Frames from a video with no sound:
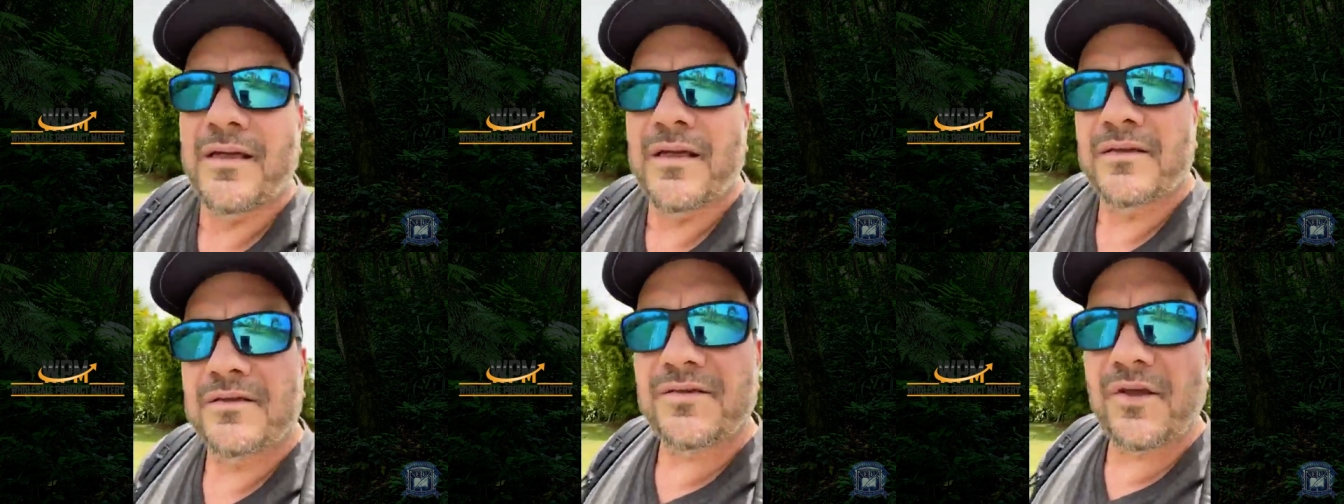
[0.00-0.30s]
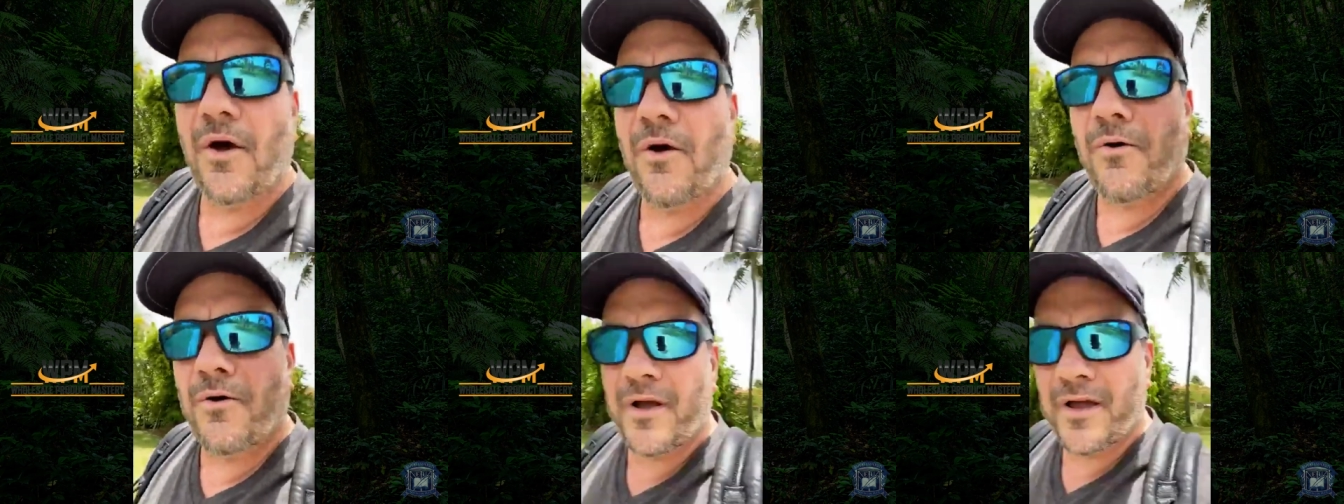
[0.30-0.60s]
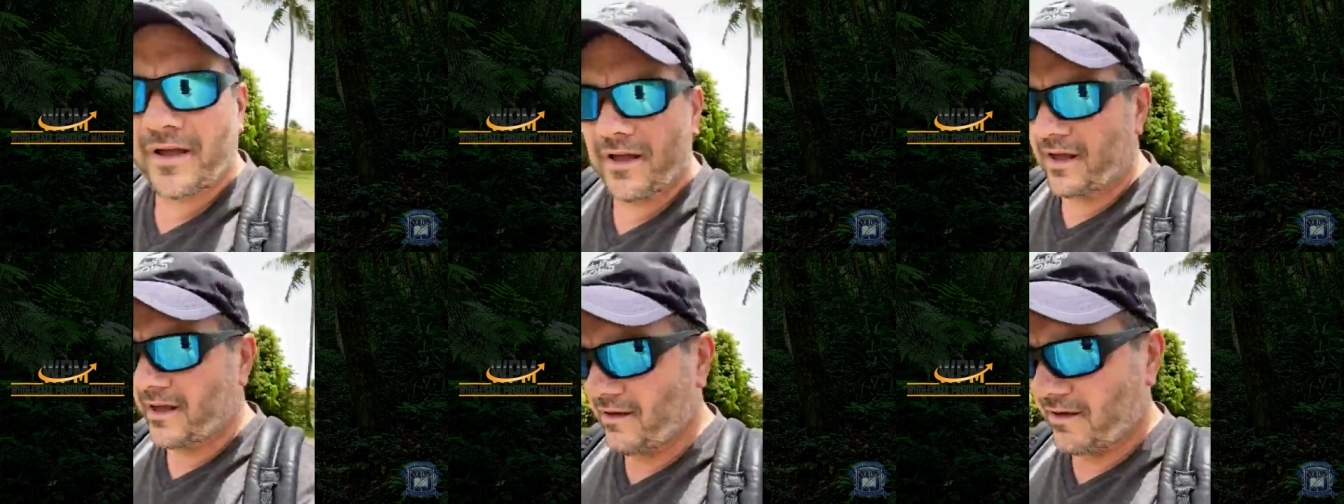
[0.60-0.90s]
So
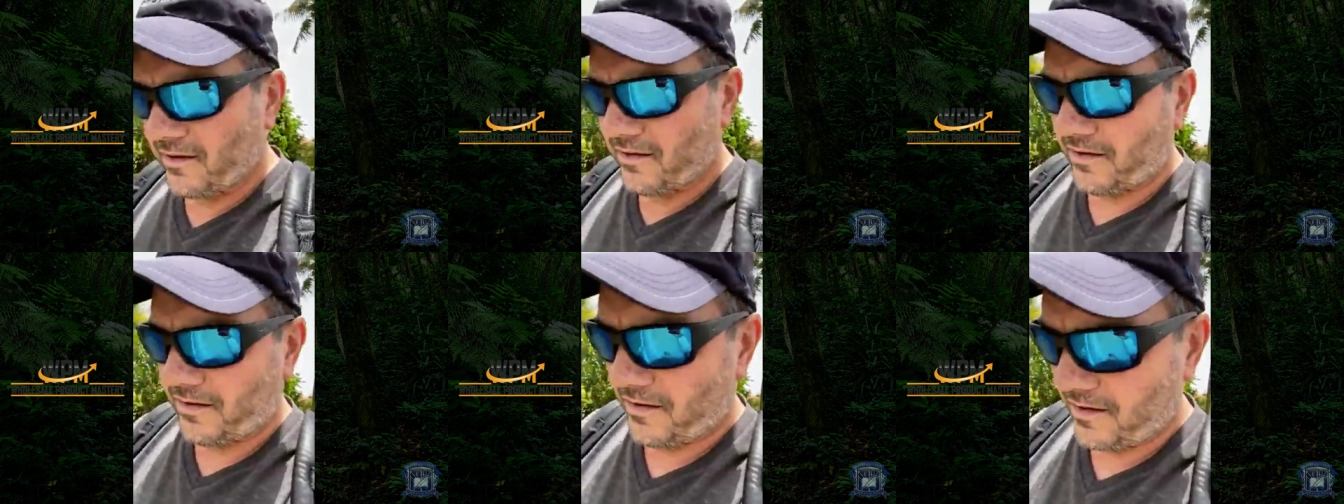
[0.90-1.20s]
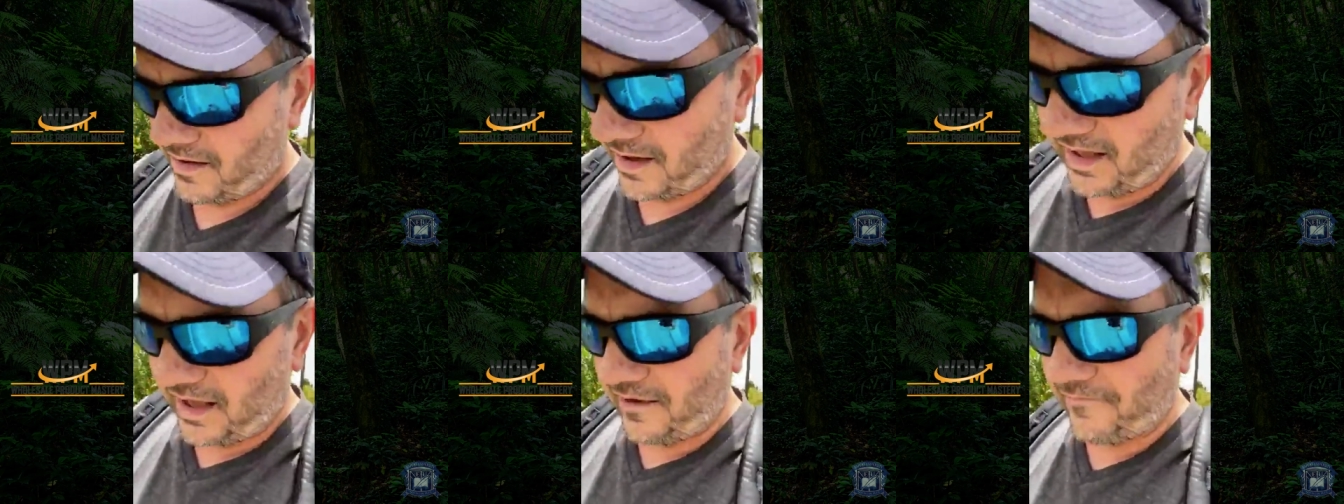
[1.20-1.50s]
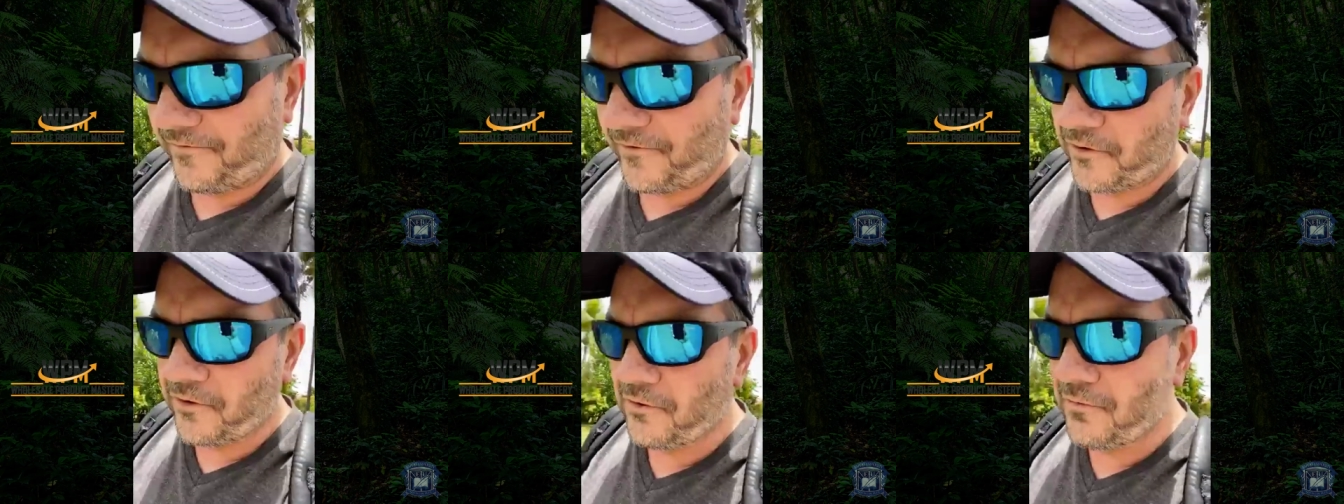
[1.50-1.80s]

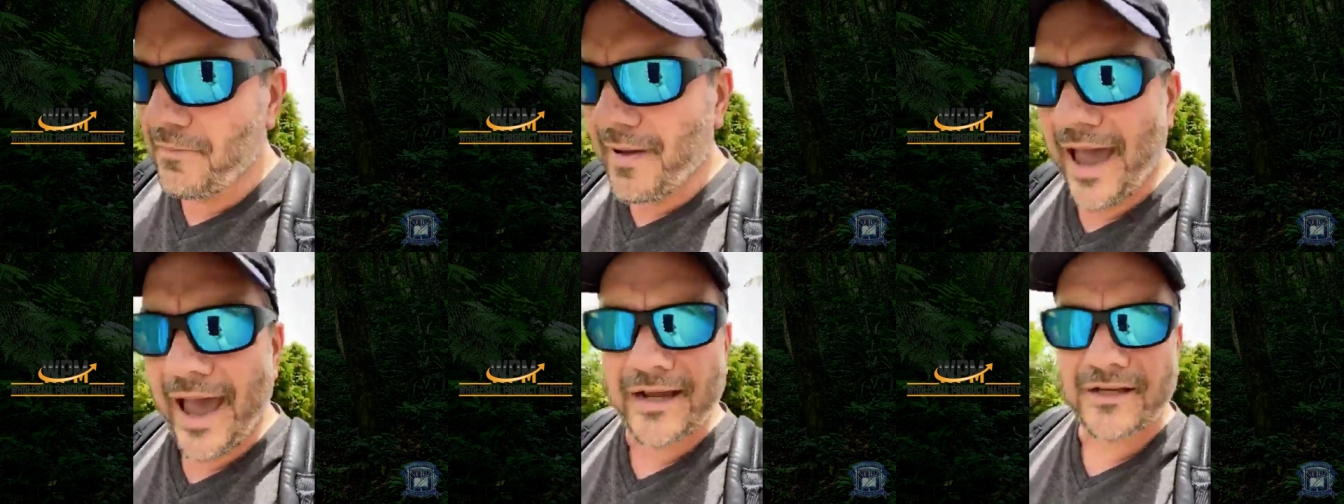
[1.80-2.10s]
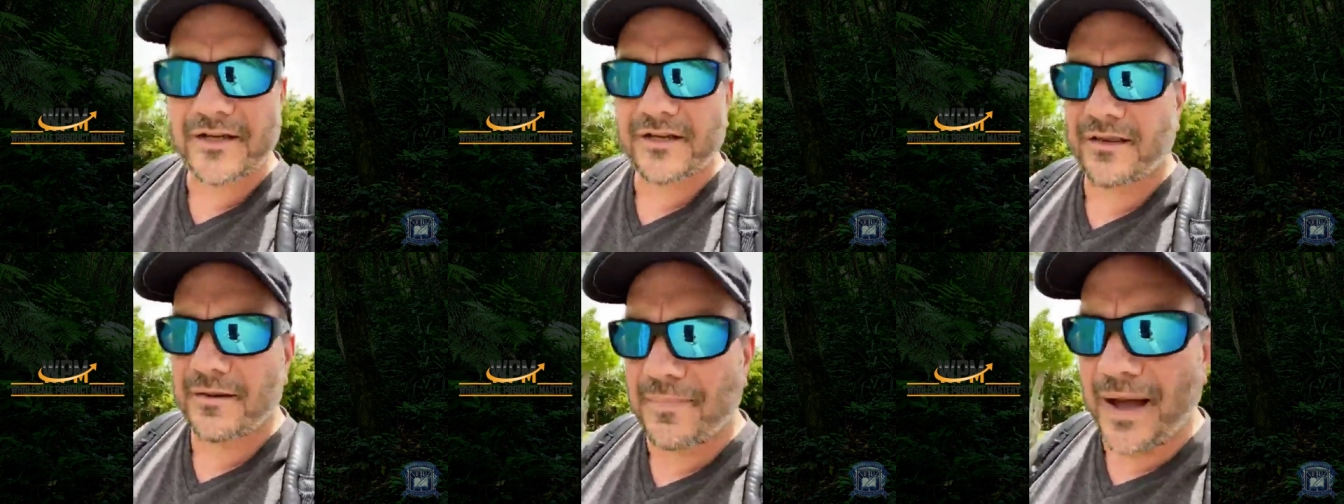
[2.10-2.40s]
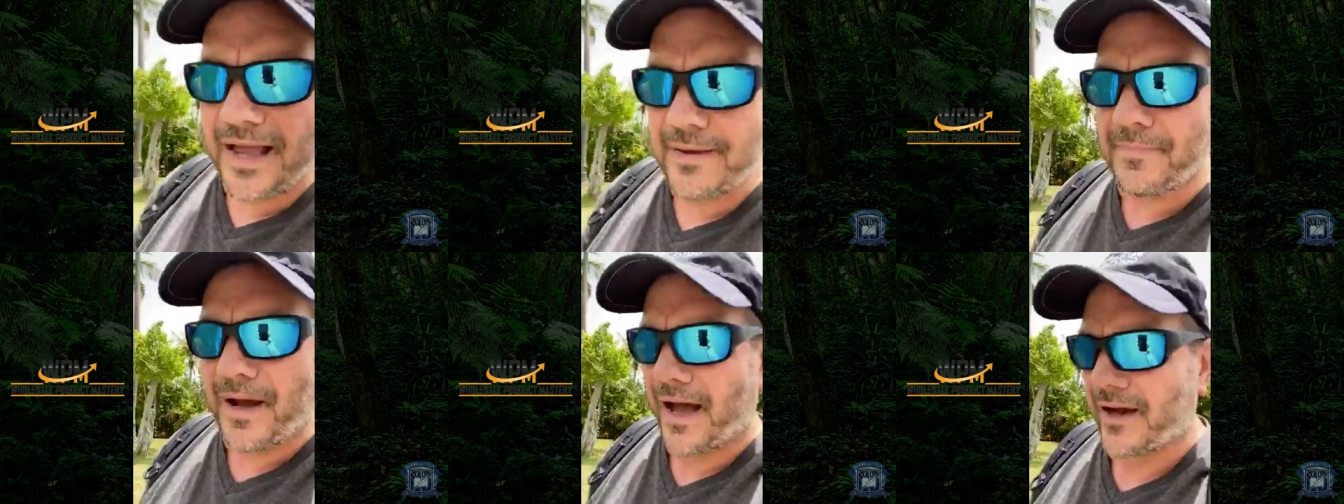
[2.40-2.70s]
if you match the
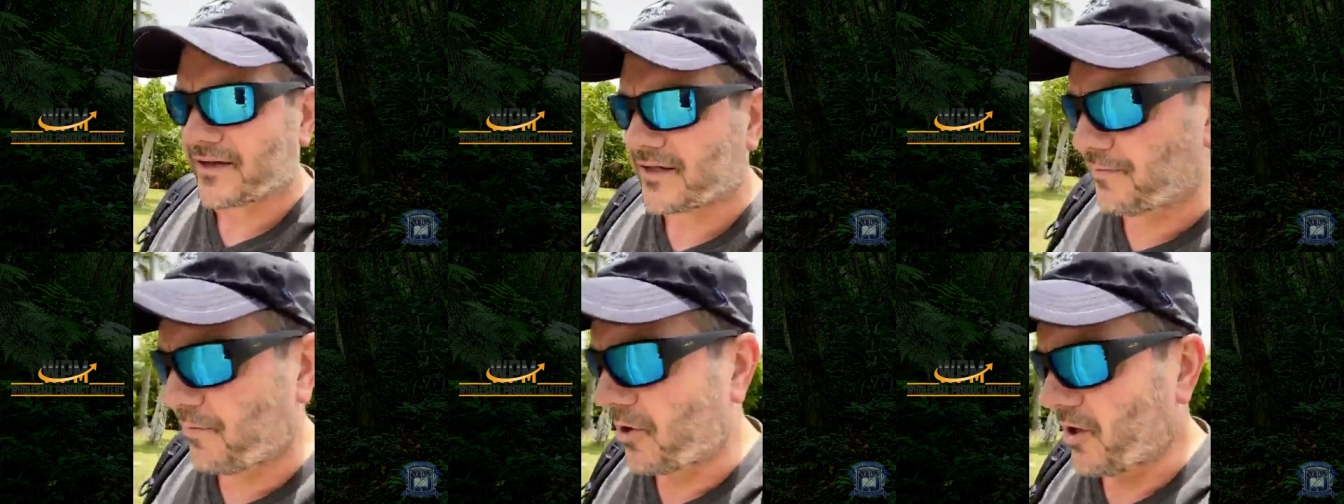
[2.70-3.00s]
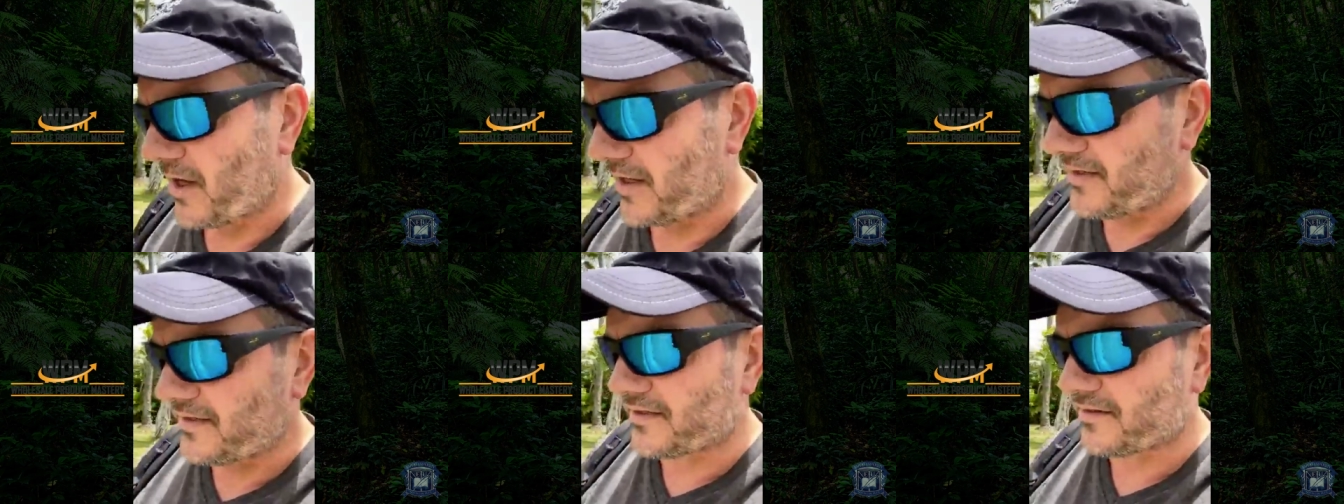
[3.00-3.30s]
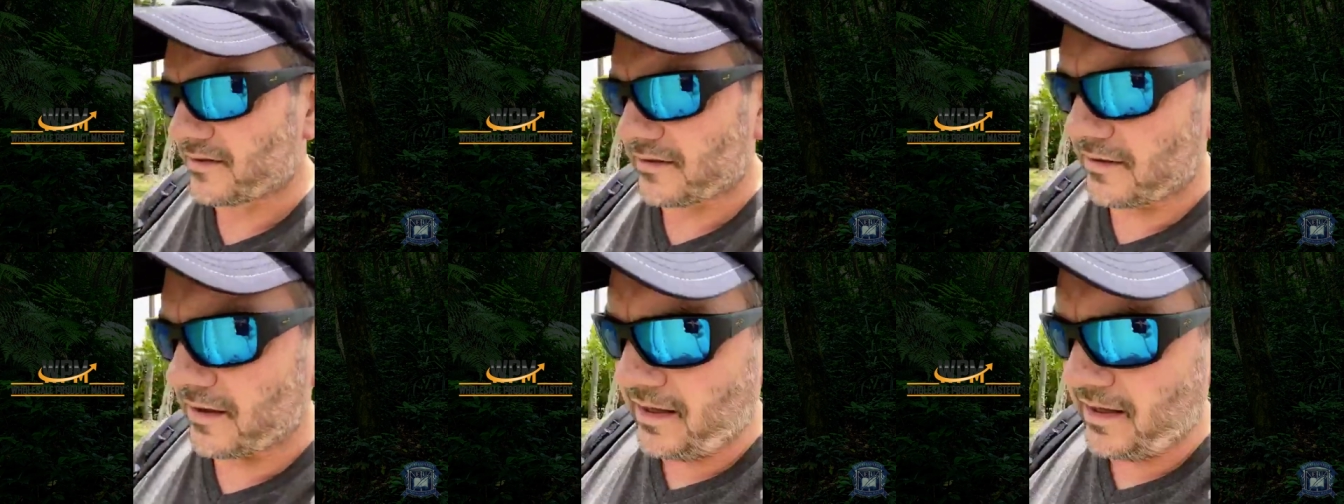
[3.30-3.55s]
buy box price,